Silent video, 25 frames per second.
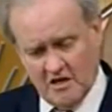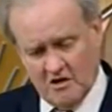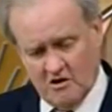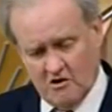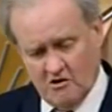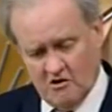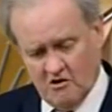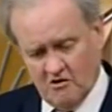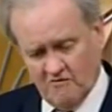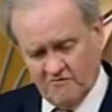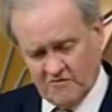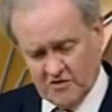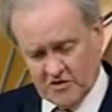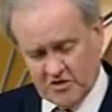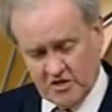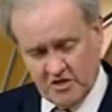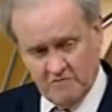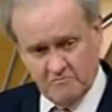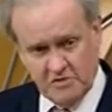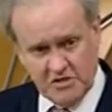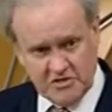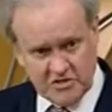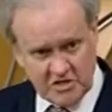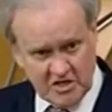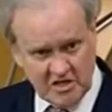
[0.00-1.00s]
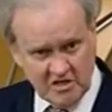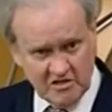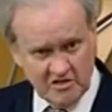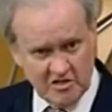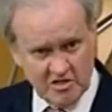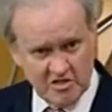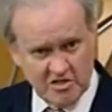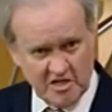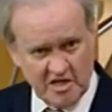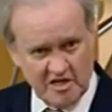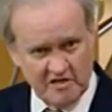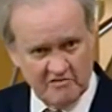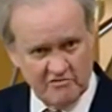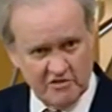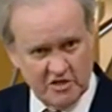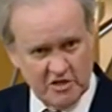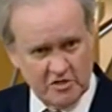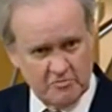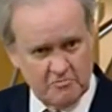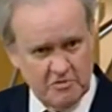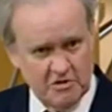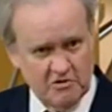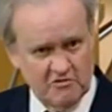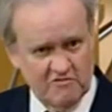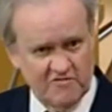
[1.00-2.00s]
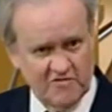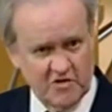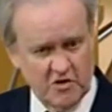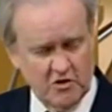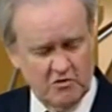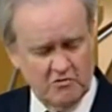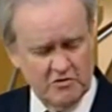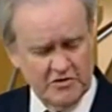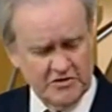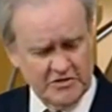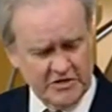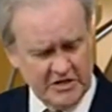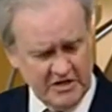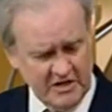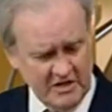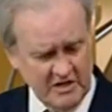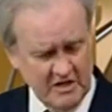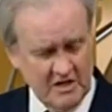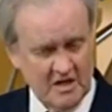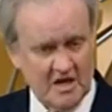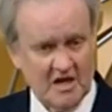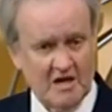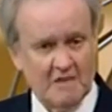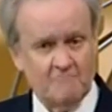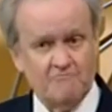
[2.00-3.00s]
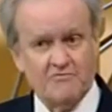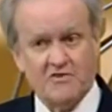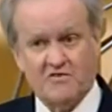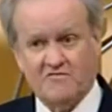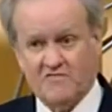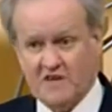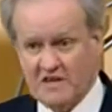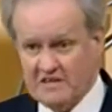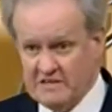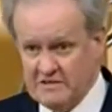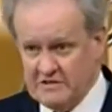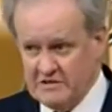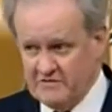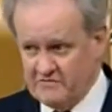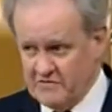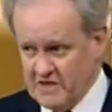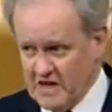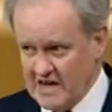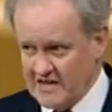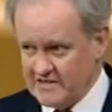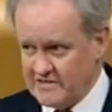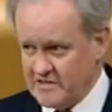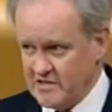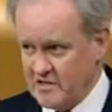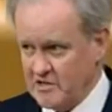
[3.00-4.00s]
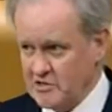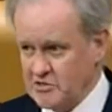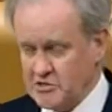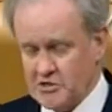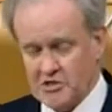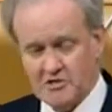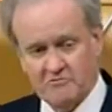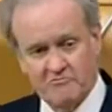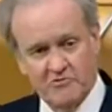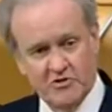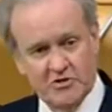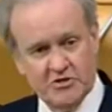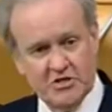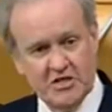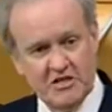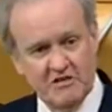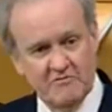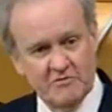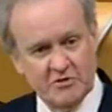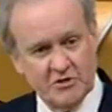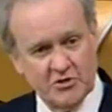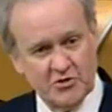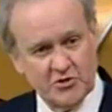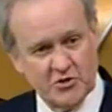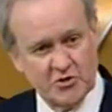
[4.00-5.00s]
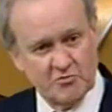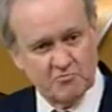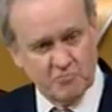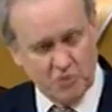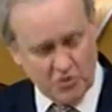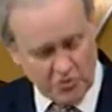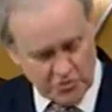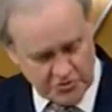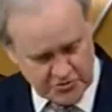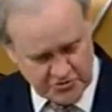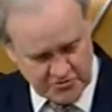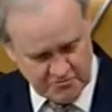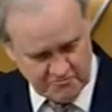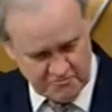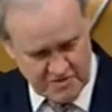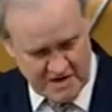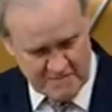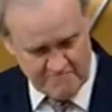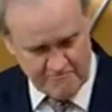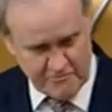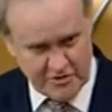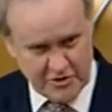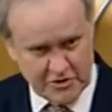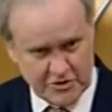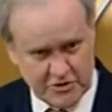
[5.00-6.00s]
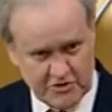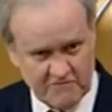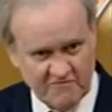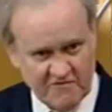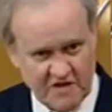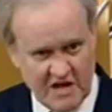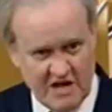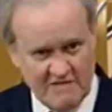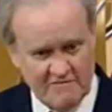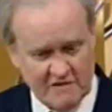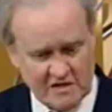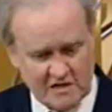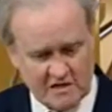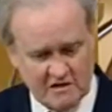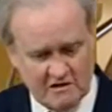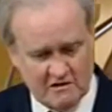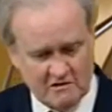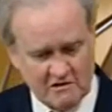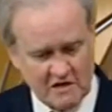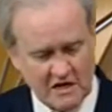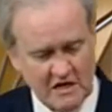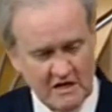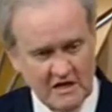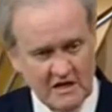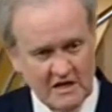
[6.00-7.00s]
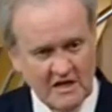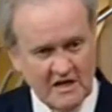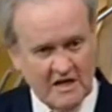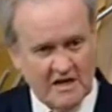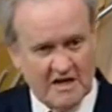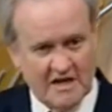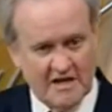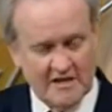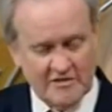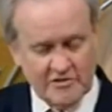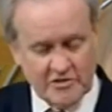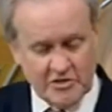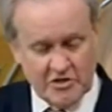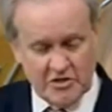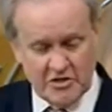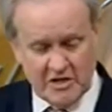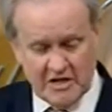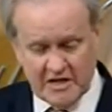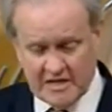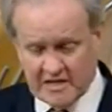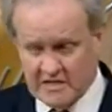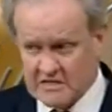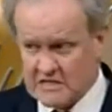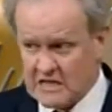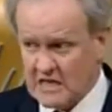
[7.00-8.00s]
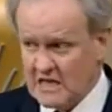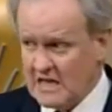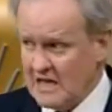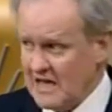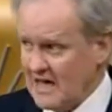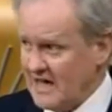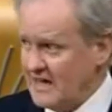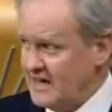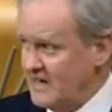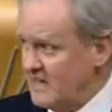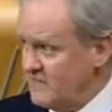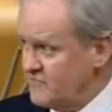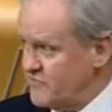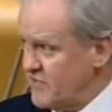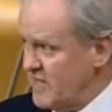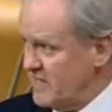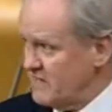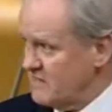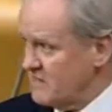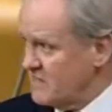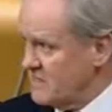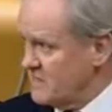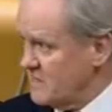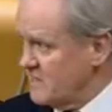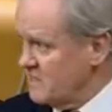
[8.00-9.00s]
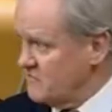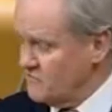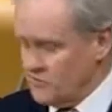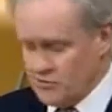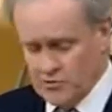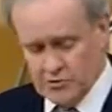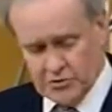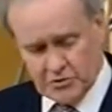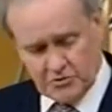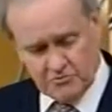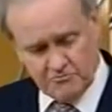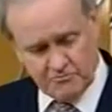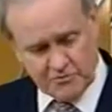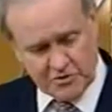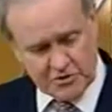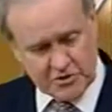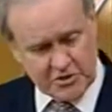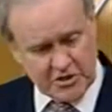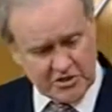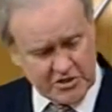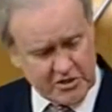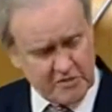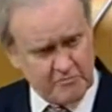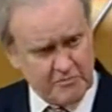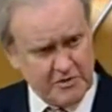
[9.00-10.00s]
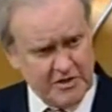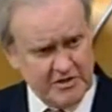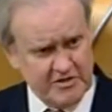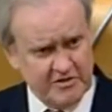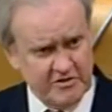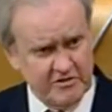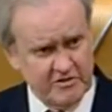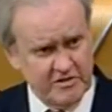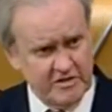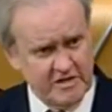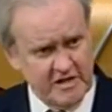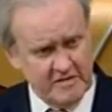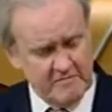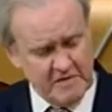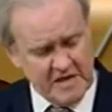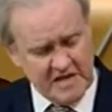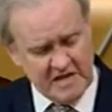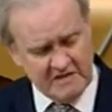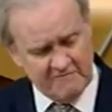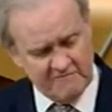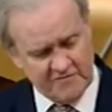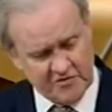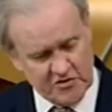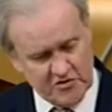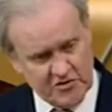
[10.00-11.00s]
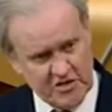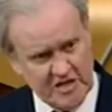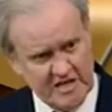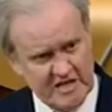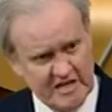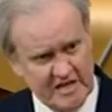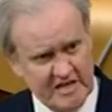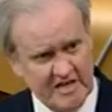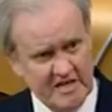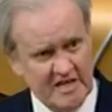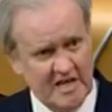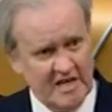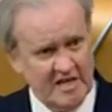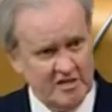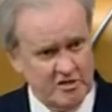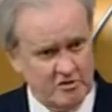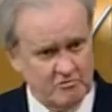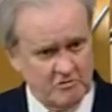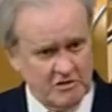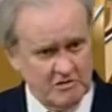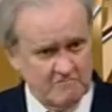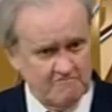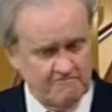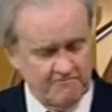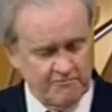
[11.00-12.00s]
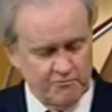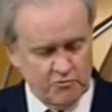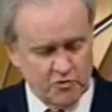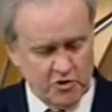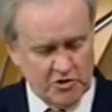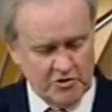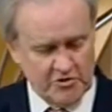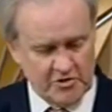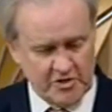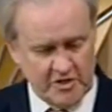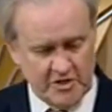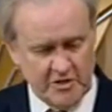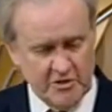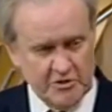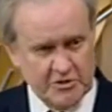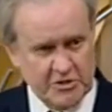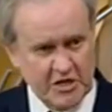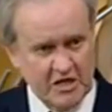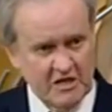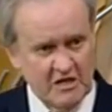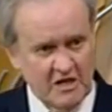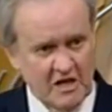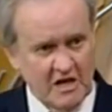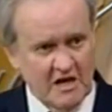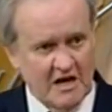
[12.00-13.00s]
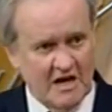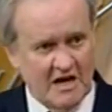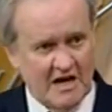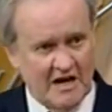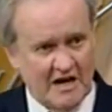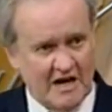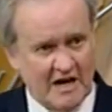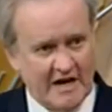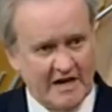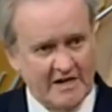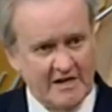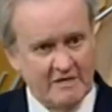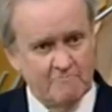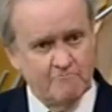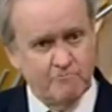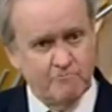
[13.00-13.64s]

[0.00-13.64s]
of a committee to take this bill forward, provided that is it receives the support of members at 5 o'clock tonight. And I thank those who participate in the debate for their engagement in what is an